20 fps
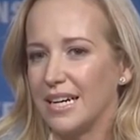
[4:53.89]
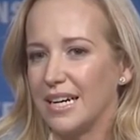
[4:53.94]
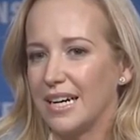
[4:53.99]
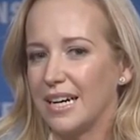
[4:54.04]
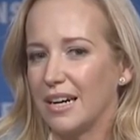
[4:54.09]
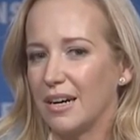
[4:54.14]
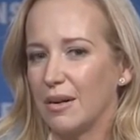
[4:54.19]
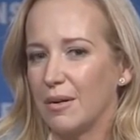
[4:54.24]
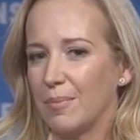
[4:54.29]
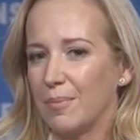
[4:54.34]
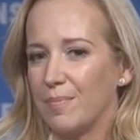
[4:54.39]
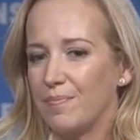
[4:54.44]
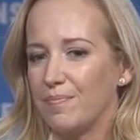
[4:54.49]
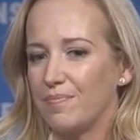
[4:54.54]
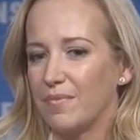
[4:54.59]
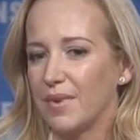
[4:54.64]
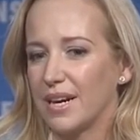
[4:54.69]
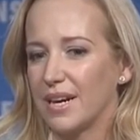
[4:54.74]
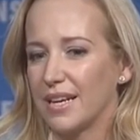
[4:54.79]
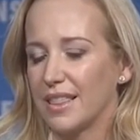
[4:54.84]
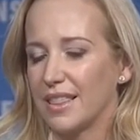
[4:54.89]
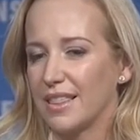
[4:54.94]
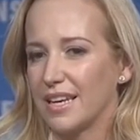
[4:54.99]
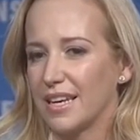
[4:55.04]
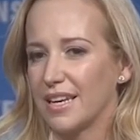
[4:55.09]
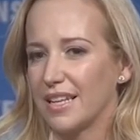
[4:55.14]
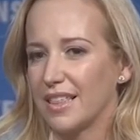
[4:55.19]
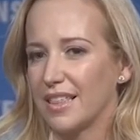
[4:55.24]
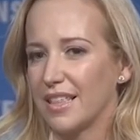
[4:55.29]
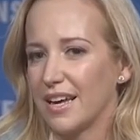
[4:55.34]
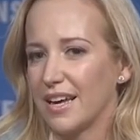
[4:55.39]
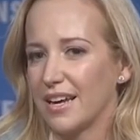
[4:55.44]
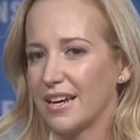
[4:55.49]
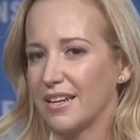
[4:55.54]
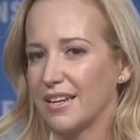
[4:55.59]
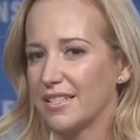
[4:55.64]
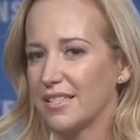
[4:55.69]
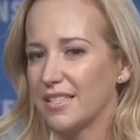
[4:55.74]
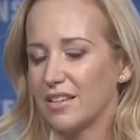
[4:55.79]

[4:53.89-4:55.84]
I think that